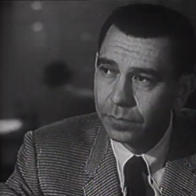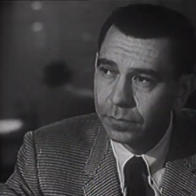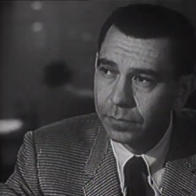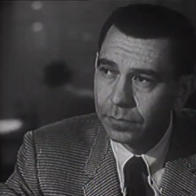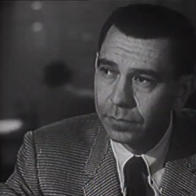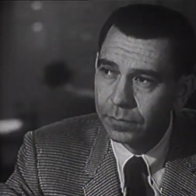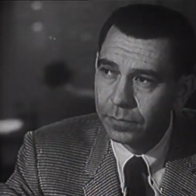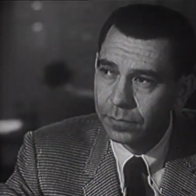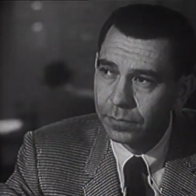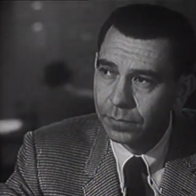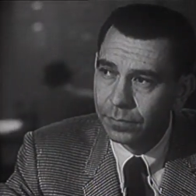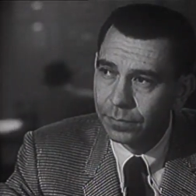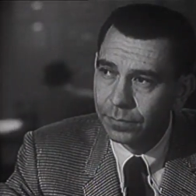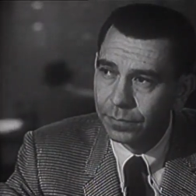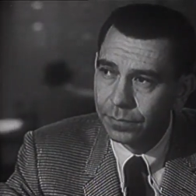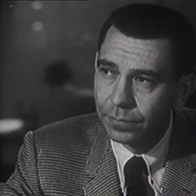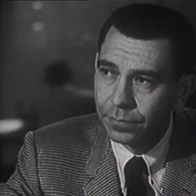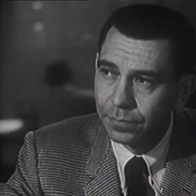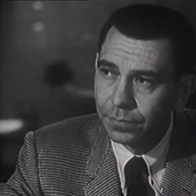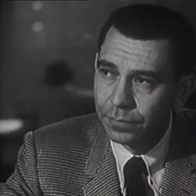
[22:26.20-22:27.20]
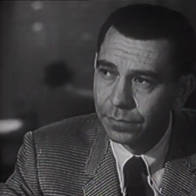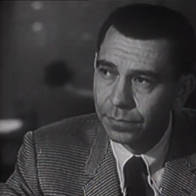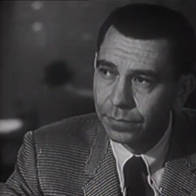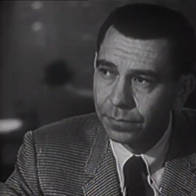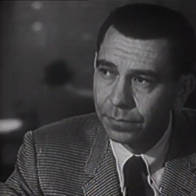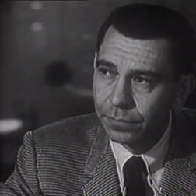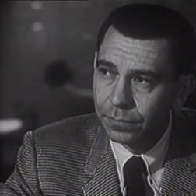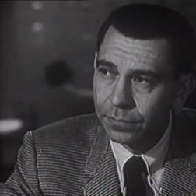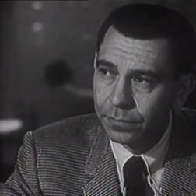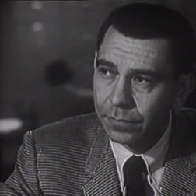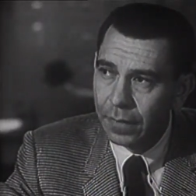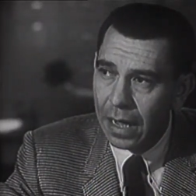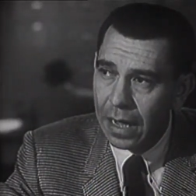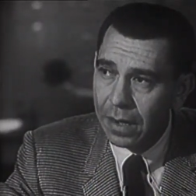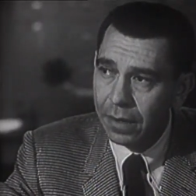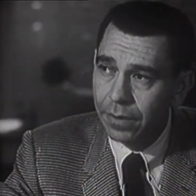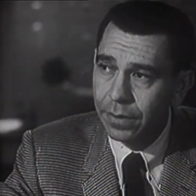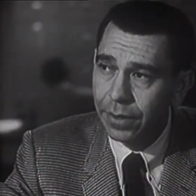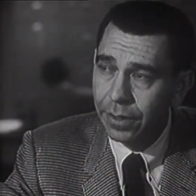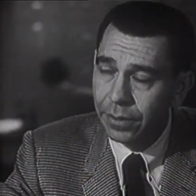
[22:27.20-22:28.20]
It's a laugh, huh? I
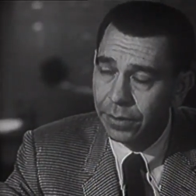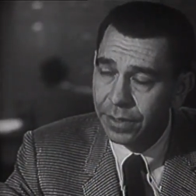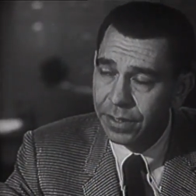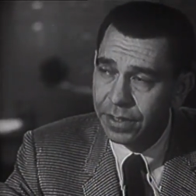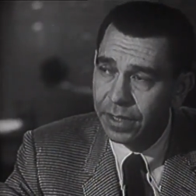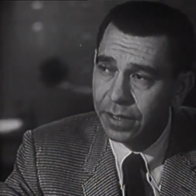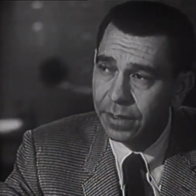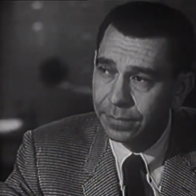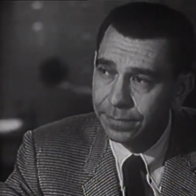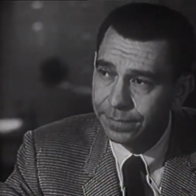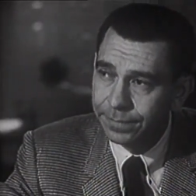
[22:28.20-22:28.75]
don't know, is it?